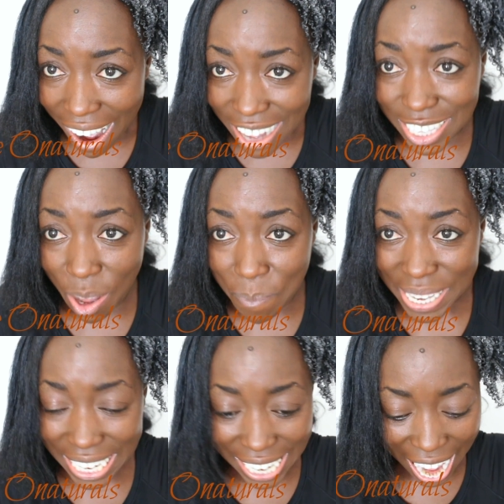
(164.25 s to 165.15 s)
So
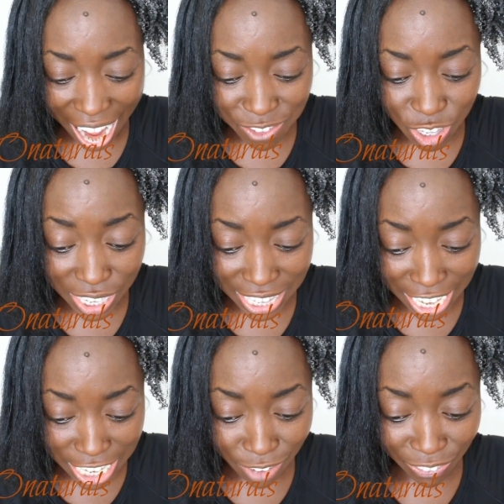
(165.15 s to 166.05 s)
basically, I have
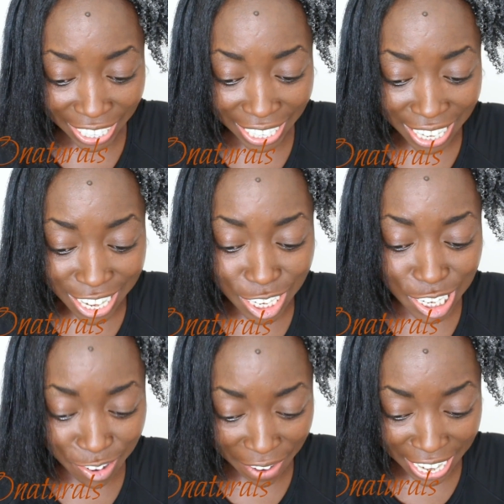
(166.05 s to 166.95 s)
successfully
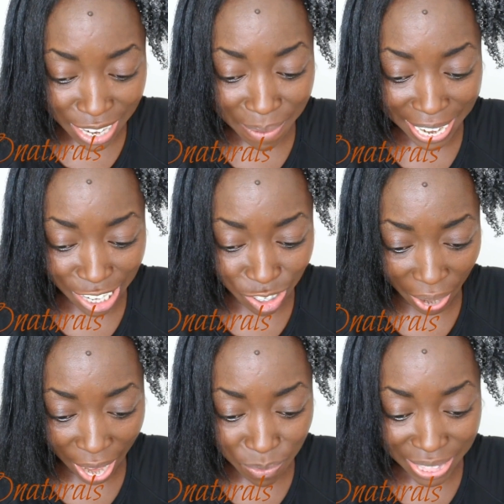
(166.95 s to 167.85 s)
straightened my natural
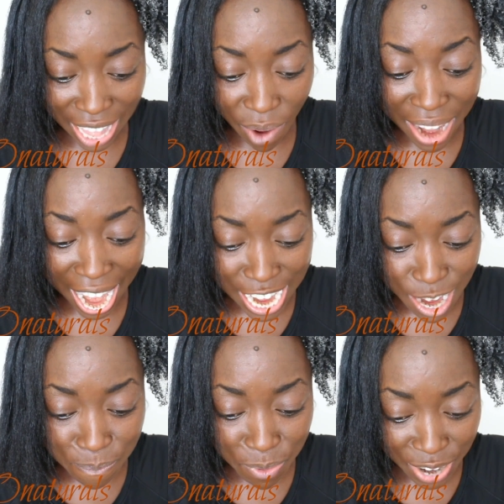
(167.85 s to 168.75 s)
hair without
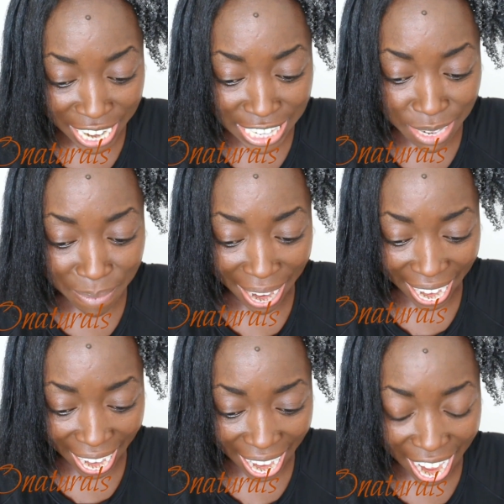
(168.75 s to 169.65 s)
any products in my
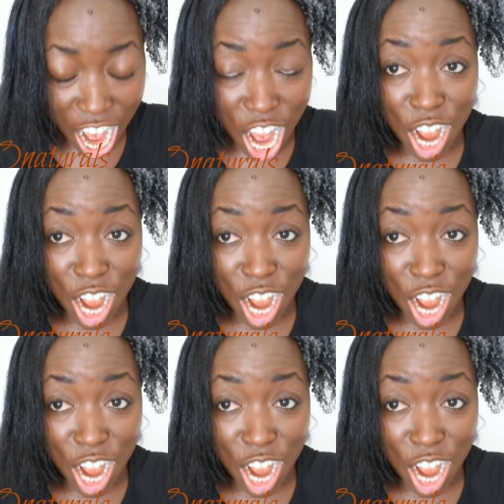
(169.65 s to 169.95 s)
hair,